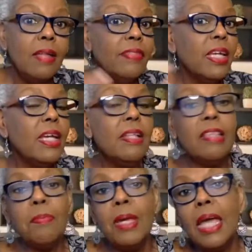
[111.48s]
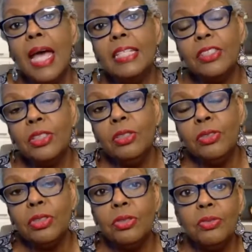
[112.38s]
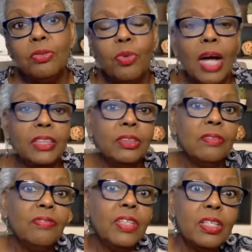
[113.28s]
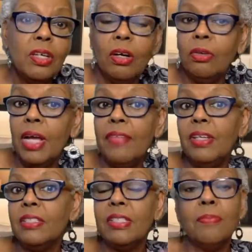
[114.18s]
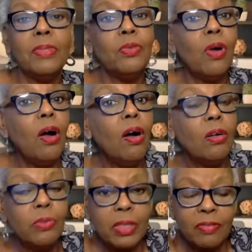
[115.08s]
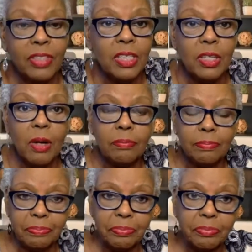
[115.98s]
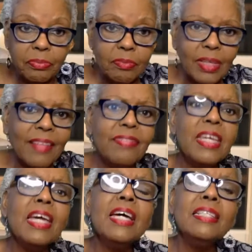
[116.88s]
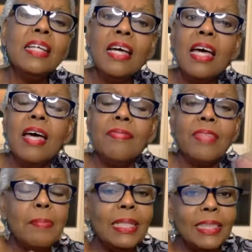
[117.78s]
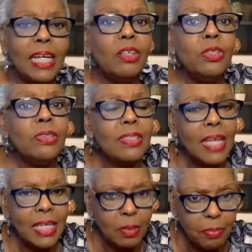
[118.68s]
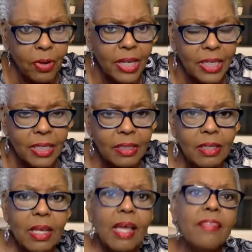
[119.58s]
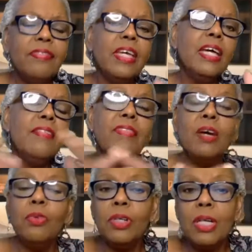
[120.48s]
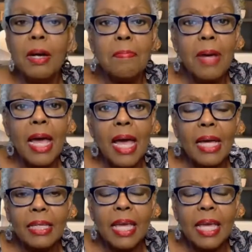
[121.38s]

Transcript: Then they may ask you to watch the video, and there's something wrong with the video. Then they may tell you to take a break. Then they will come back